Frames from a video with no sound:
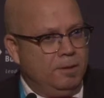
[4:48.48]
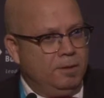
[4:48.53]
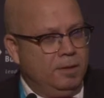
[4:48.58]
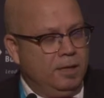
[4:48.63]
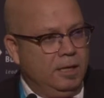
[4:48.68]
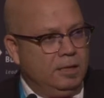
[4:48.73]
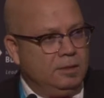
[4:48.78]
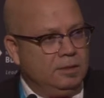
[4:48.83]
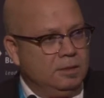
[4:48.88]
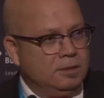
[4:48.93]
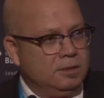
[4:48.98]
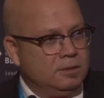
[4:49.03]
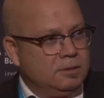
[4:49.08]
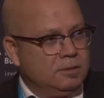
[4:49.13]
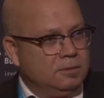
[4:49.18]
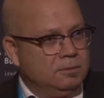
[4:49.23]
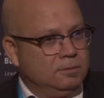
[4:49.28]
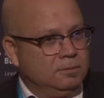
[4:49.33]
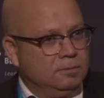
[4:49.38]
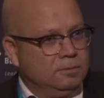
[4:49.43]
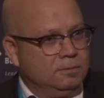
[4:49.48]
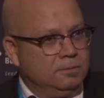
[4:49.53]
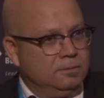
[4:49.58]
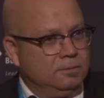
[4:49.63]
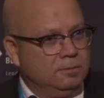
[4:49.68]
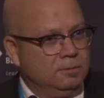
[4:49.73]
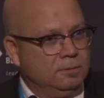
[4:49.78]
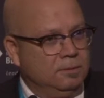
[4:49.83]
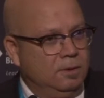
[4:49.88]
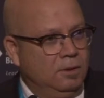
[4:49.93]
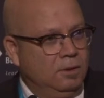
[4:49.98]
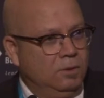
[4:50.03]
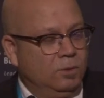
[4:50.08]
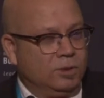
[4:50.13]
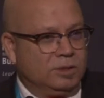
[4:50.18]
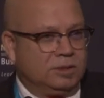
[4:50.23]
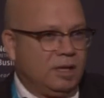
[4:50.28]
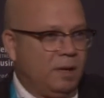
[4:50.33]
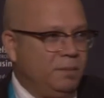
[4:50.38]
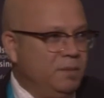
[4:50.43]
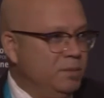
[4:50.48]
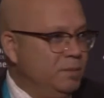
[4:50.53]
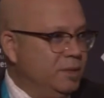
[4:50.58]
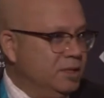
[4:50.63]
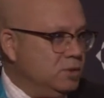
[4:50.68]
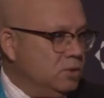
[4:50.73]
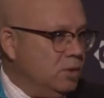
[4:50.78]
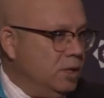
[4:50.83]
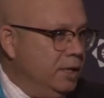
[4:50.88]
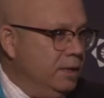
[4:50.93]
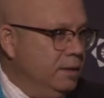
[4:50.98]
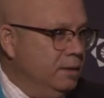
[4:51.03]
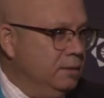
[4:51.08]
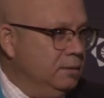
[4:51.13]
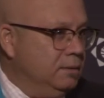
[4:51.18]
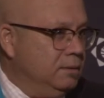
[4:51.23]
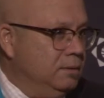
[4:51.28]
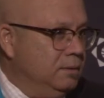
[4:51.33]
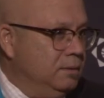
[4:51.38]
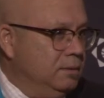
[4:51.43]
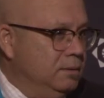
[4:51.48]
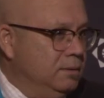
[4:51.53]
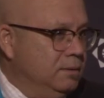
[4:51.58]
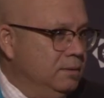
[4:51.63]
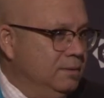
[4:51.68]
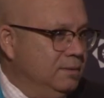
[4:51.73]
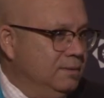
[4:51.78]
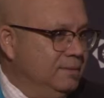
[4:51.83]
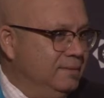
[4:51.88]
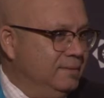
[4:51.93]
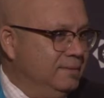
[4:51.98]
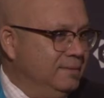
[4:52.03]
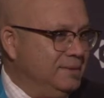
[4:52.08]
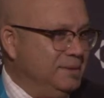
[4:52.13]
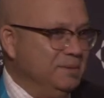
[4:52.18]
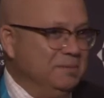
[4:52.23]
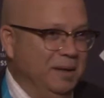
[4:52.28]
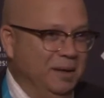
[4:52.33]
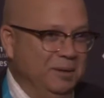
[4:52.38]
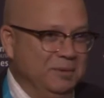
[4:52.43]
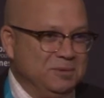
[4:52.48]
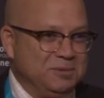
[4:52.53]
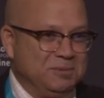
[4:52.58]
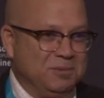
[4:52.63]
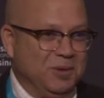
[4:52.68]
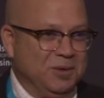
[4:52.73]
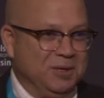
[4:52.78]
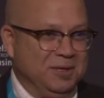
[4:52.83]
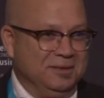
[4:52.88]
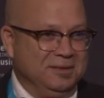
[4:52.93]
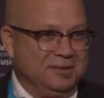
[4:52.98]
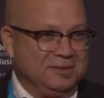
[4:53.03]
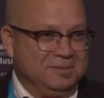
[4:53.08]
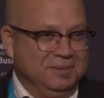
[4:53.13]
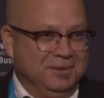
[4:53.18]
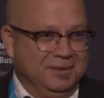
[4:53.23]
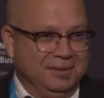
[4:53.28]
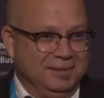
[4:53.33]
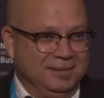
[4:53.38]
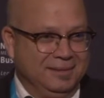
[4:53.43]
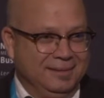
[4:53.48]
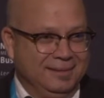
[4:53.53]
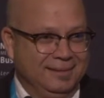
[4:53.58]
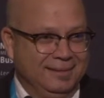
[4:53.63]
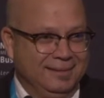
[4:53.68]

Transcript: in the 80s, was Tammy Mazwai, the man who spoke here this morning.